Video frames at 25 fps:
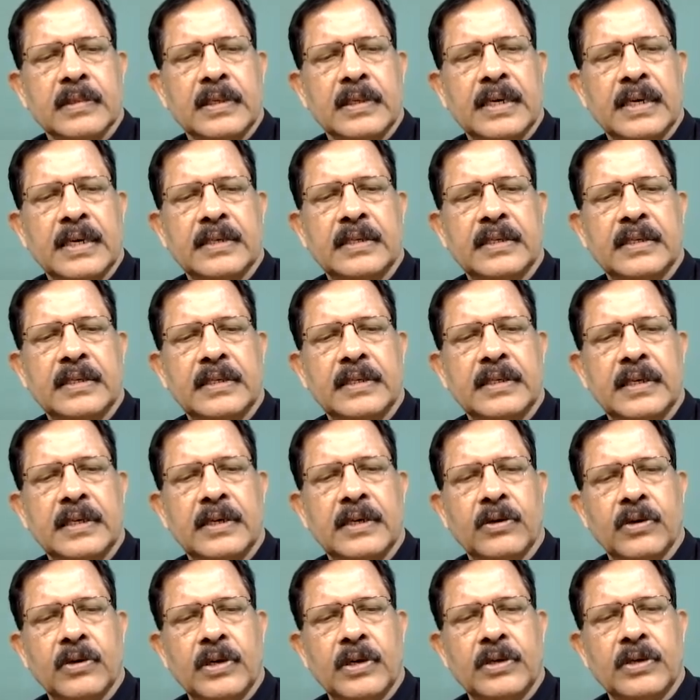X is
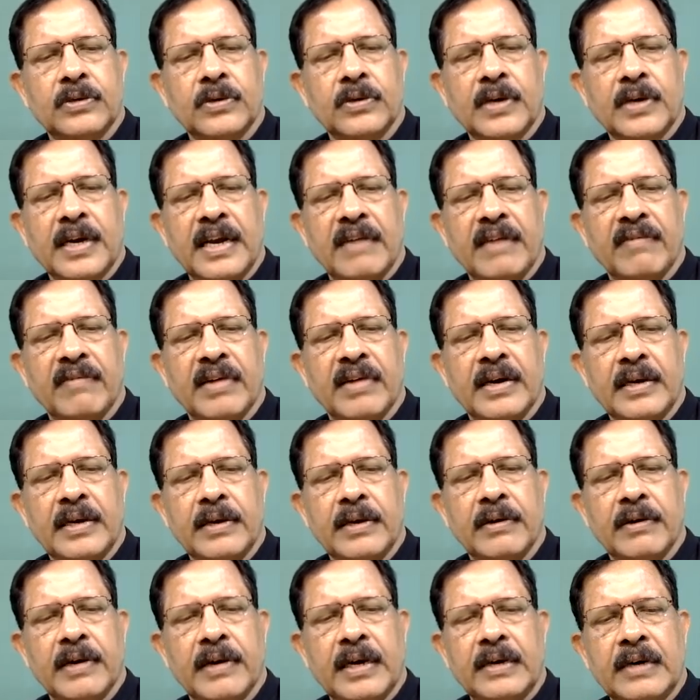equal to ky,
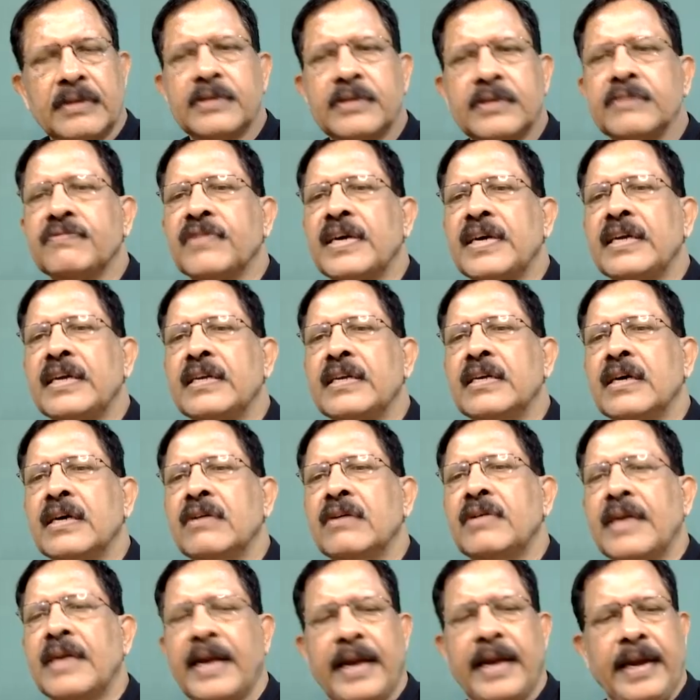you have to find
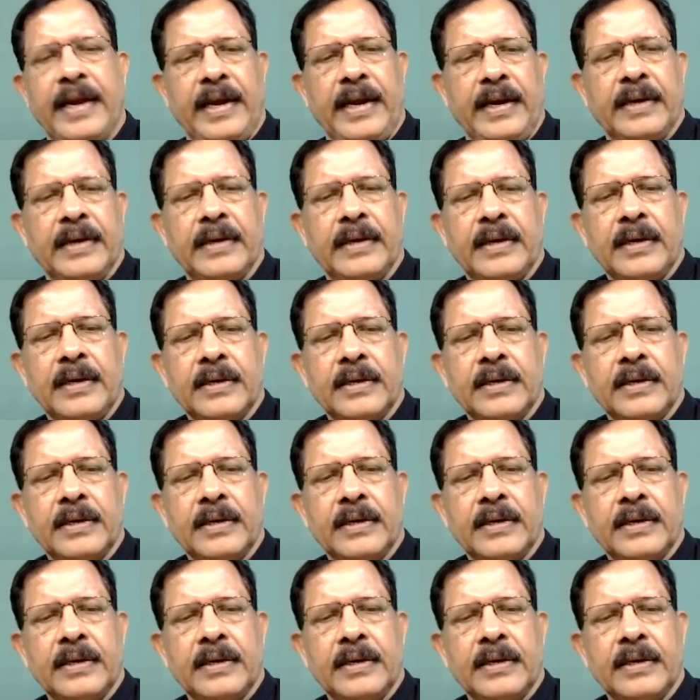out k.